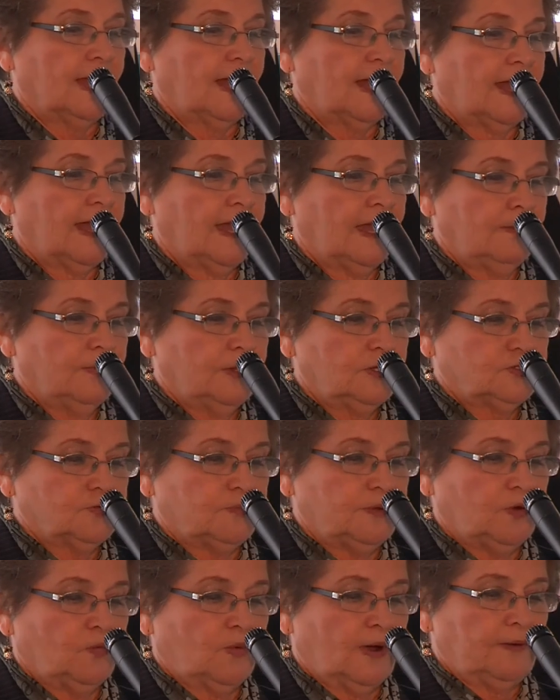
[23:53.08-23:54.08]
We are aiming
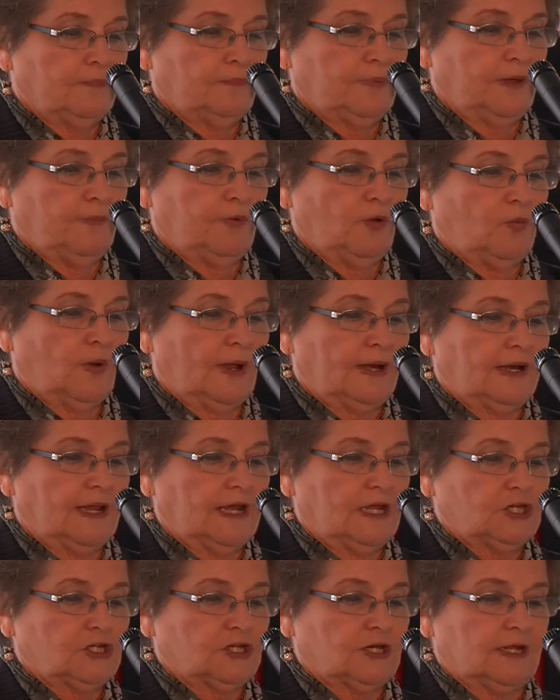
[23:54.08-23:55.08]
to be one people, one
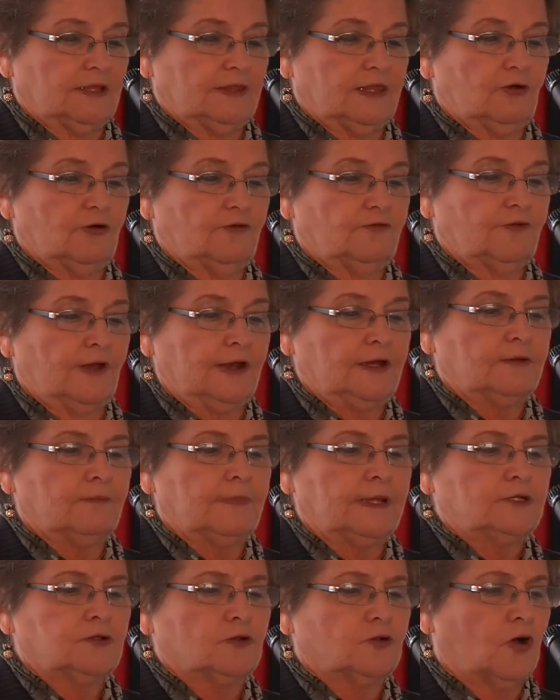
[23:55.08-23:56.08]
nation, and there are
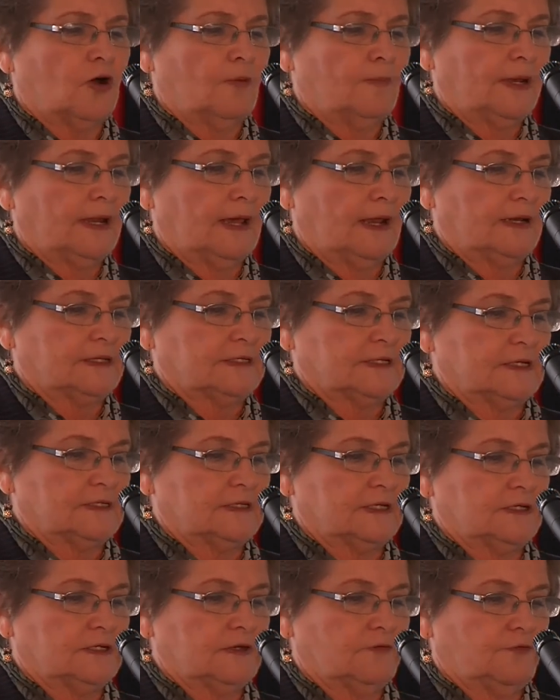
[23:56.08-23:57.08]
fundamental
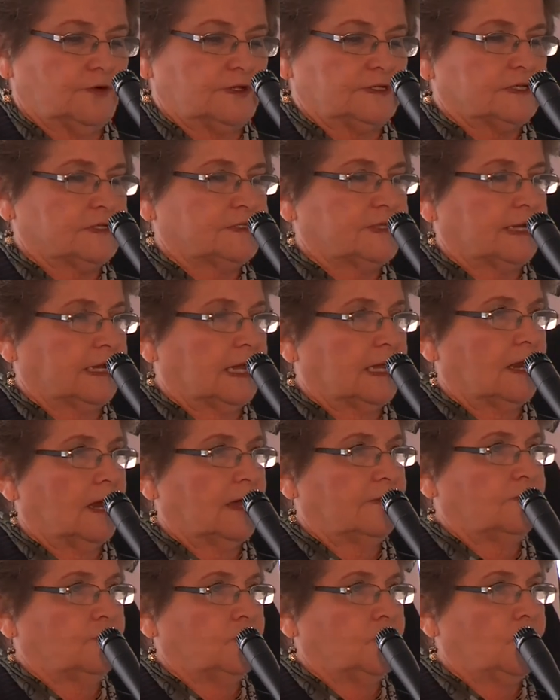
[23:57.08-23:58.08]
commonalities and differences that
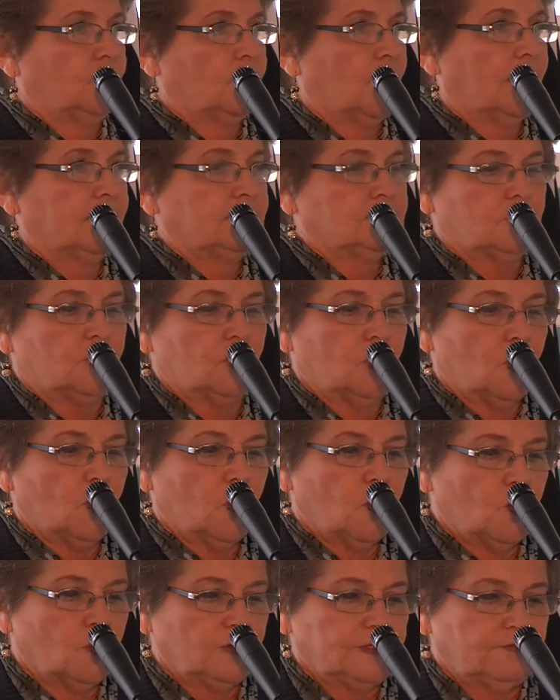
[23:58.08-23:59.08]
can either unite
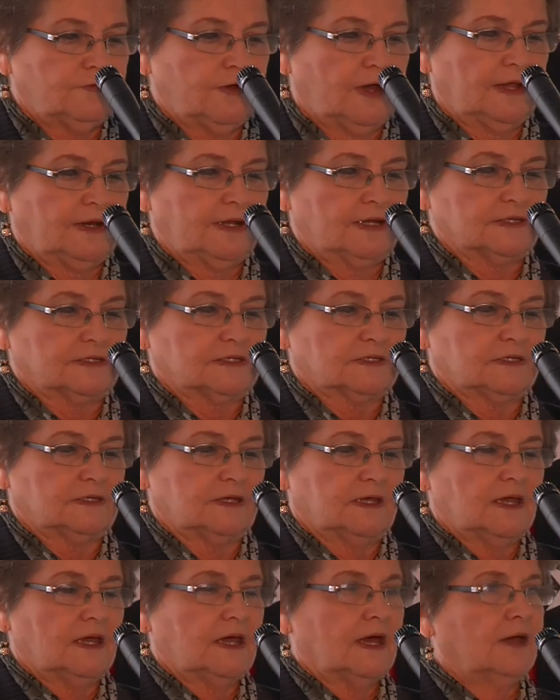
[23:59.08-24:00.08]
or divide
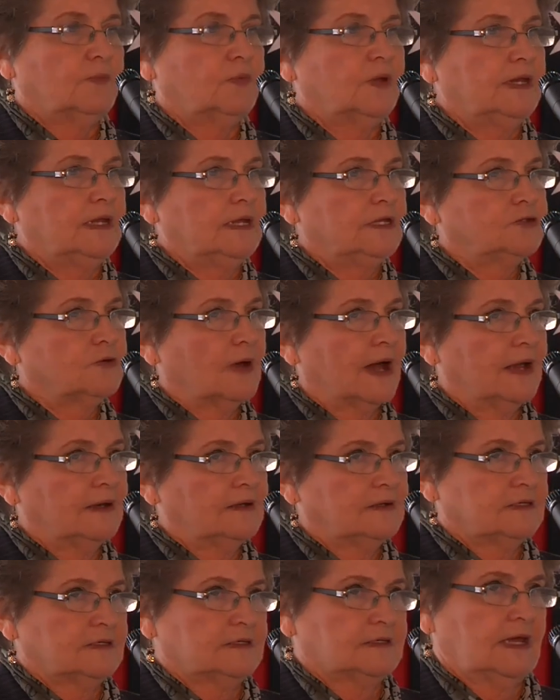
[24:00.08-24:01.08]
us. And we need to
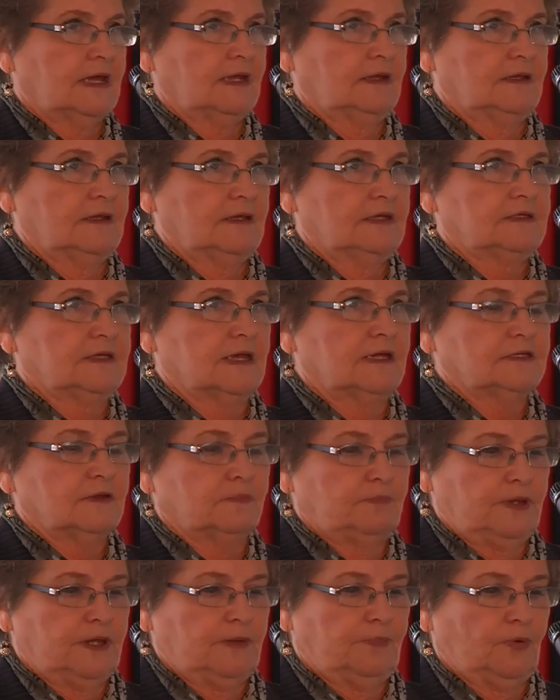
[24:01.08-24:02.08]
understand these
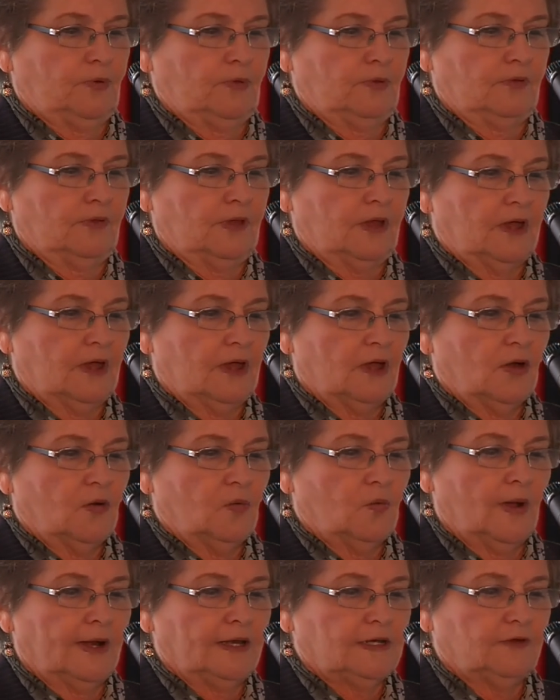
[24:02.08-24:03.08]
as a people.
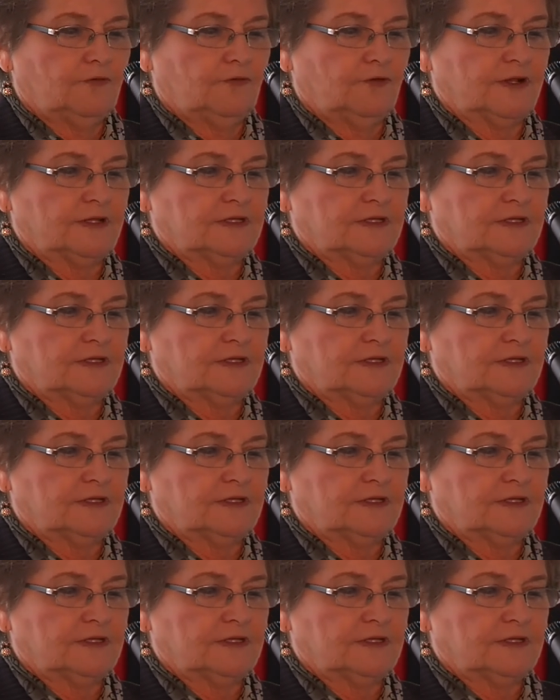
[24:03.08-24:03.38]
One